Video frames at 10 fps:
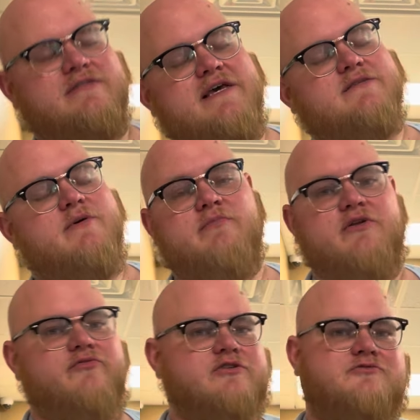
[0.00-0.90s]
say it's been
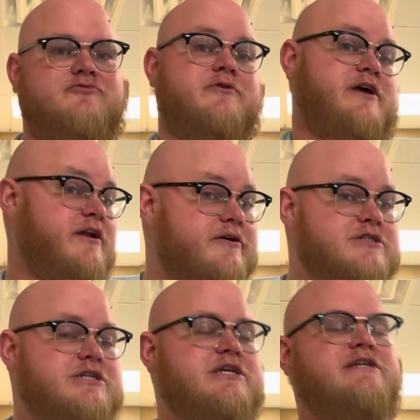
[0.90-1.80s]
beneficial for
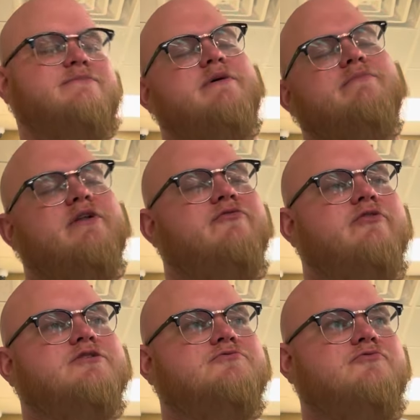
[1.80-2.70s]
energy. It's been
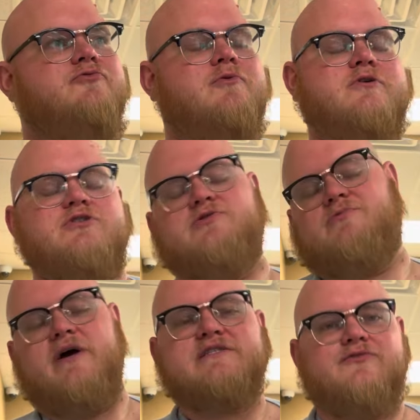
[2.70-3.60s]
beneficial for just a
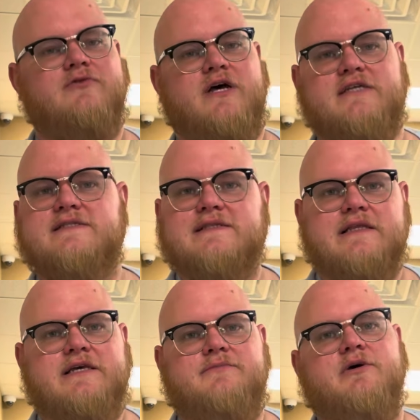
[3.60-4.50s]
restful night's
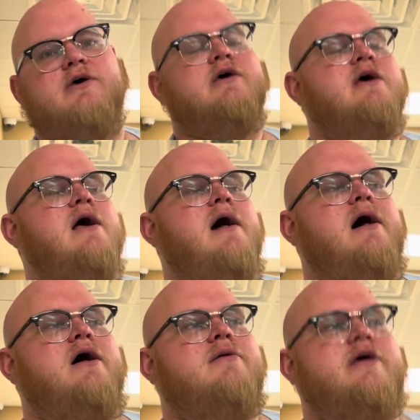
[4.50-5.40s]
sleep.
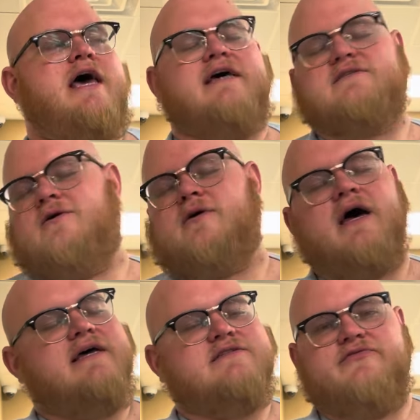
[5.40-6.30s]
It has all
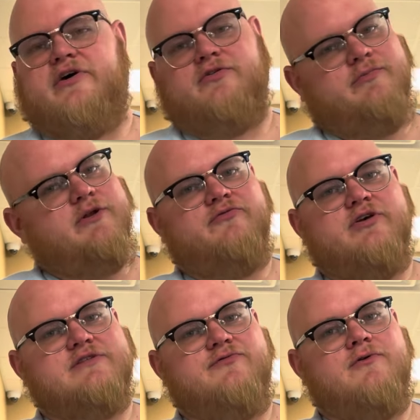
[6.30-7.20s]
kinds of health
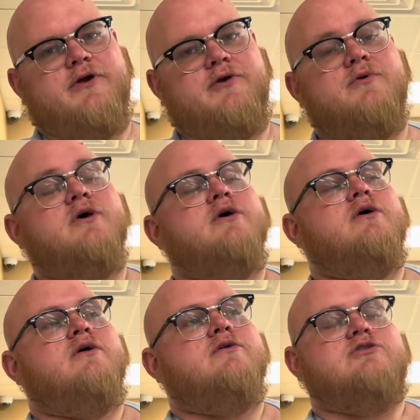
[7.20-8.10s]
benefits for you.
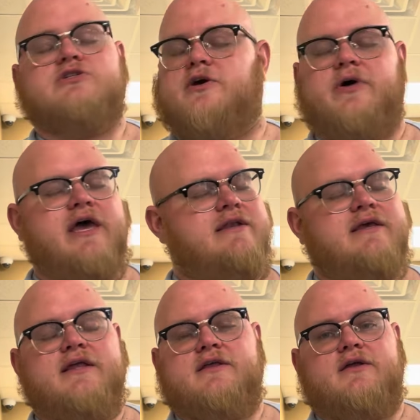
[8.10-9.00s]
Just go ahead and
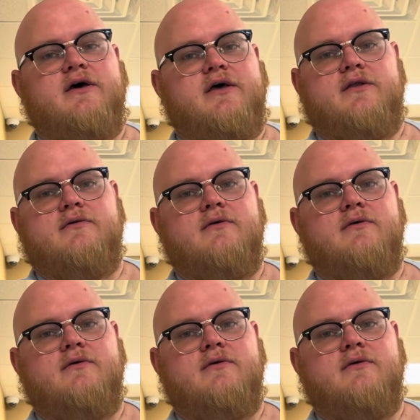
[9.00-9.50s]
get it done.